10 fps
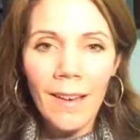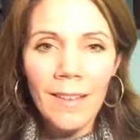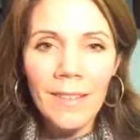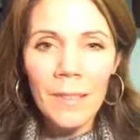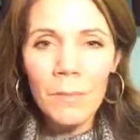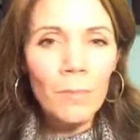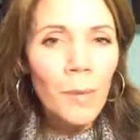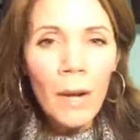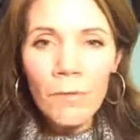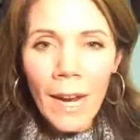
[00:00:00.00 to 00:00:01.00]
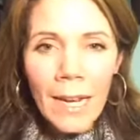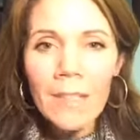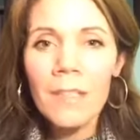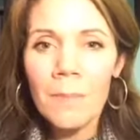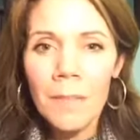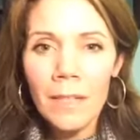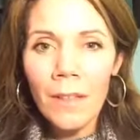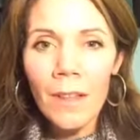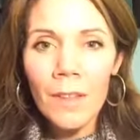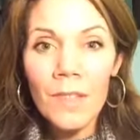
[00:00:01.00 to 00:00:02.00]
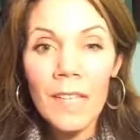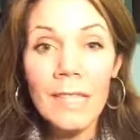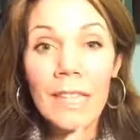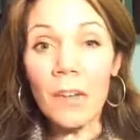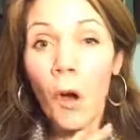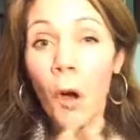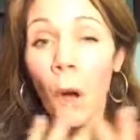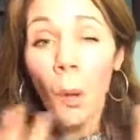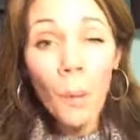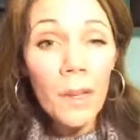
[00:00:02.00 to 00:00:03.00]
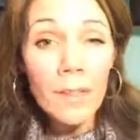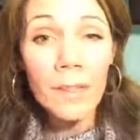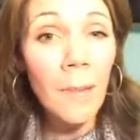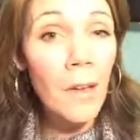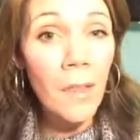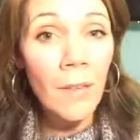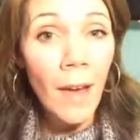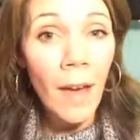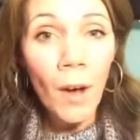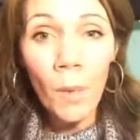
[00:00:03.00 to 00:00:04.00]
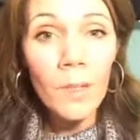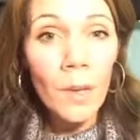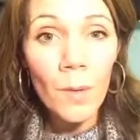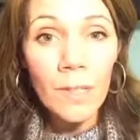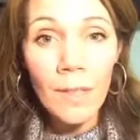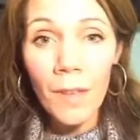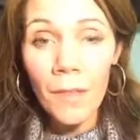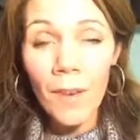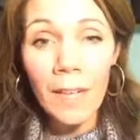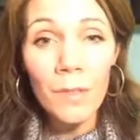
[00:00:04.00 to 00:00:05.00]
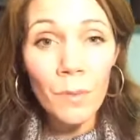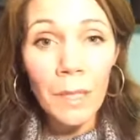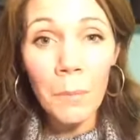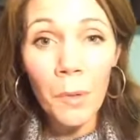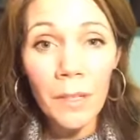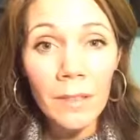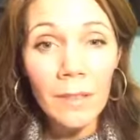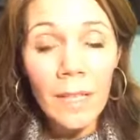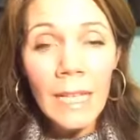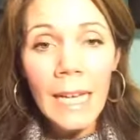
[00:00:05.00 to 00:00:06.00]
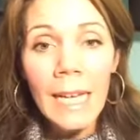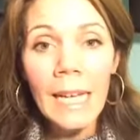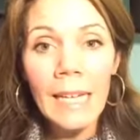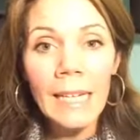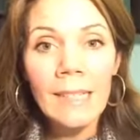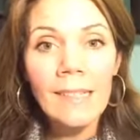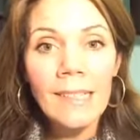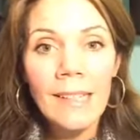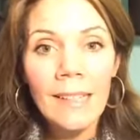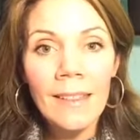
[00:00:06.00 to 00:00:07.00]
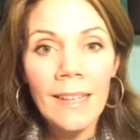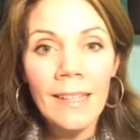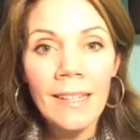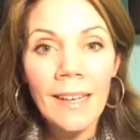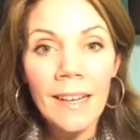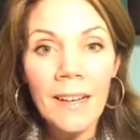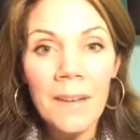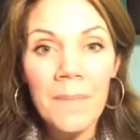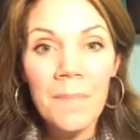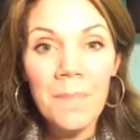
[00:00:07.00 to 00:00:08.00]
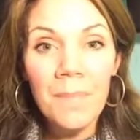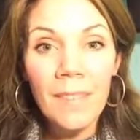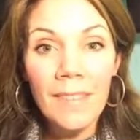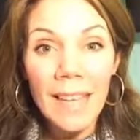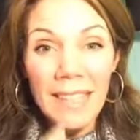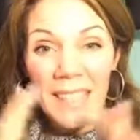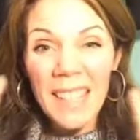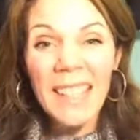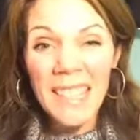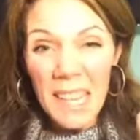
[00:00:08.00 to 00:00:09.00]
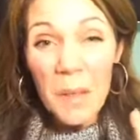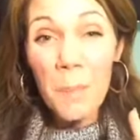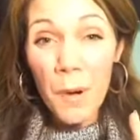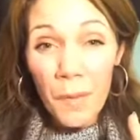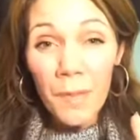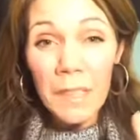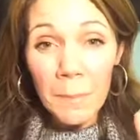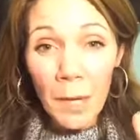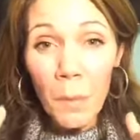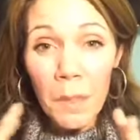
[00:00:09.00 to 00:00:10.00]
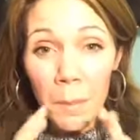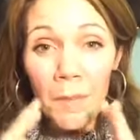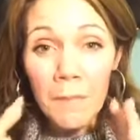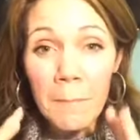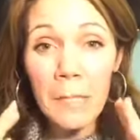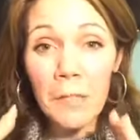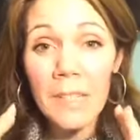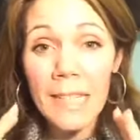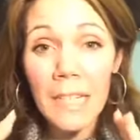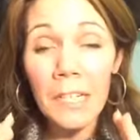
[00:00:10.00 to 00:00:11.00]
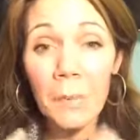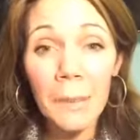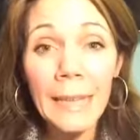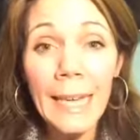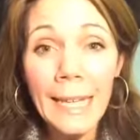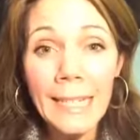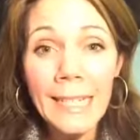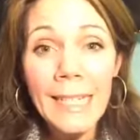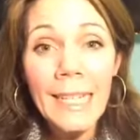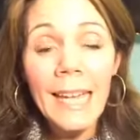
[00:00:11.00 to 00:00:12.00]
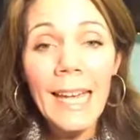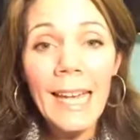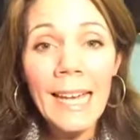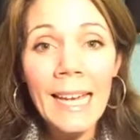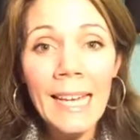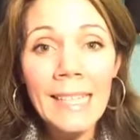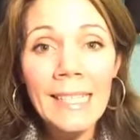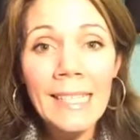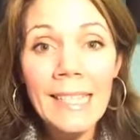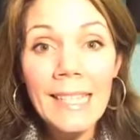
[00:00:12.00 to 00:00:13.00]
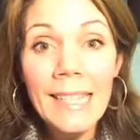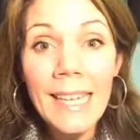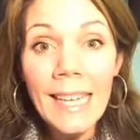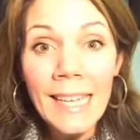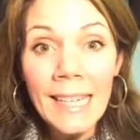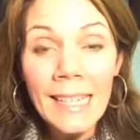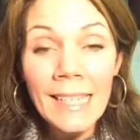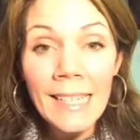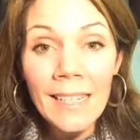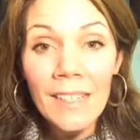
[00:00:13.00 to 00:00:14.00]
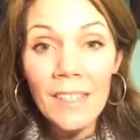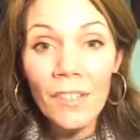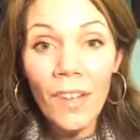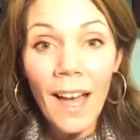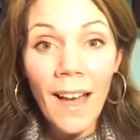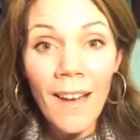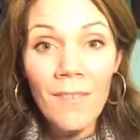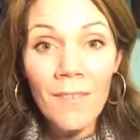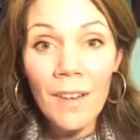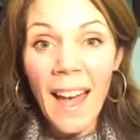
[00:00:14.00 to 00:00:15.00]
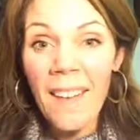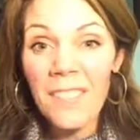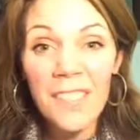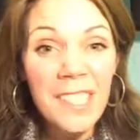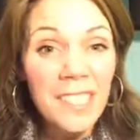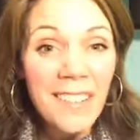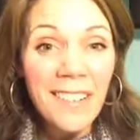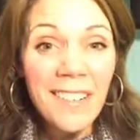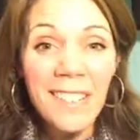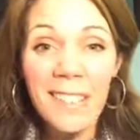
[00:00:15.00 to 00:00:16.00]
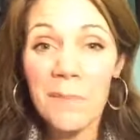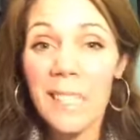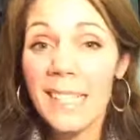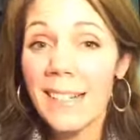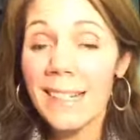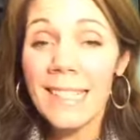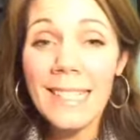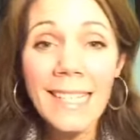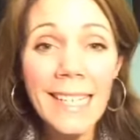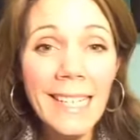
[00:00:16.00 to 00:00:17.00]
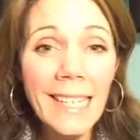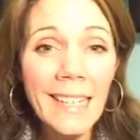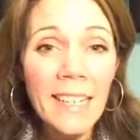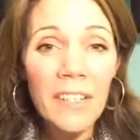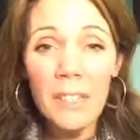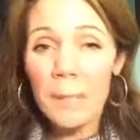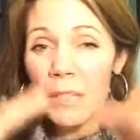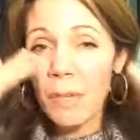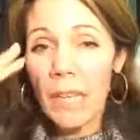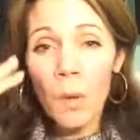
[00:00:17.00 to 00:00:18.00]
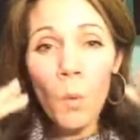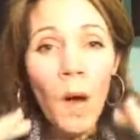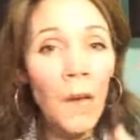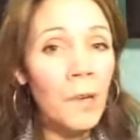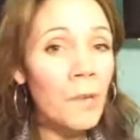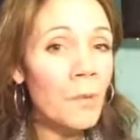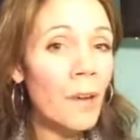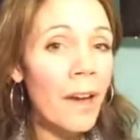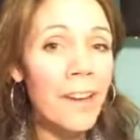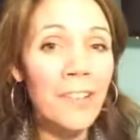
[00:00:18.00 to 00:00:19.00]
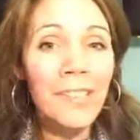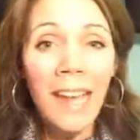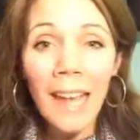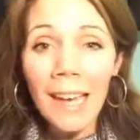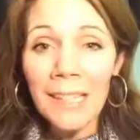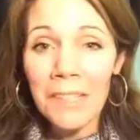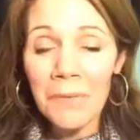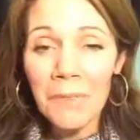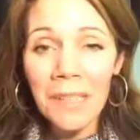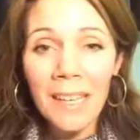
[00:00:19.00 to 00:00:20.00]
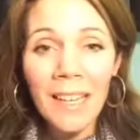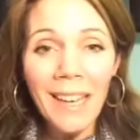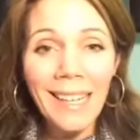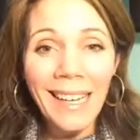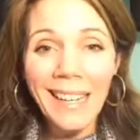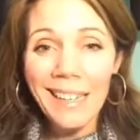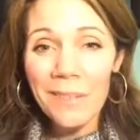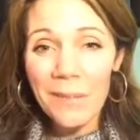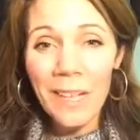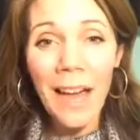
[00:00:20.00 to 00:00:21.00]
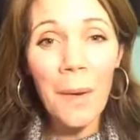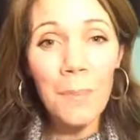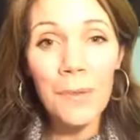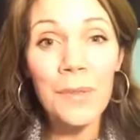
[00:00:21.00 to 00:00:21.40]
some brown rice, something along those lines. And then always some healthy fat. Always healthy fat is really important. And then that's kind of the perfect meal, what the perfect meal looks like on your plate. And then you'll have, after dinner, some detox tea. You're going to be drinking water throughout your day to really, again, help those